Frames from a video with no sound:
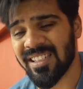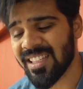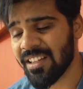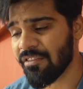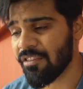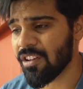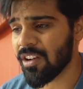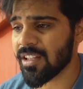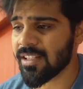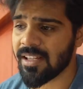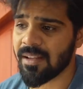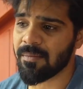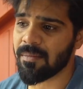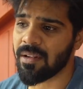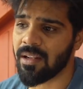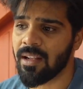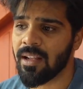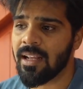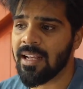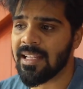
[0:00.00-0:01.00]
See, for
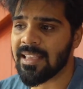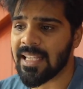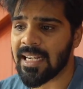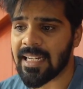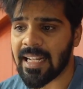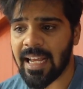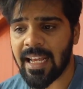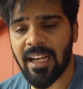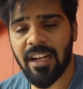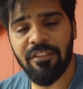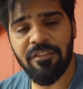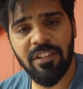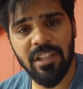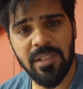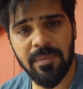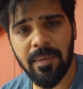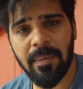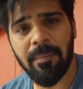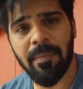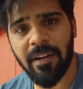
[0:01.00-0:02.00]
example, the Tiger
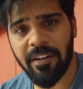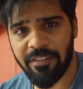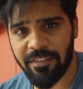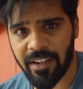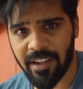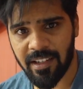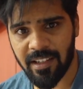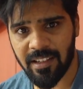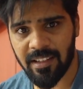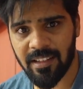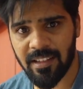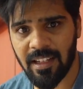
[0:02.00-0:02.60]
fits me perfect.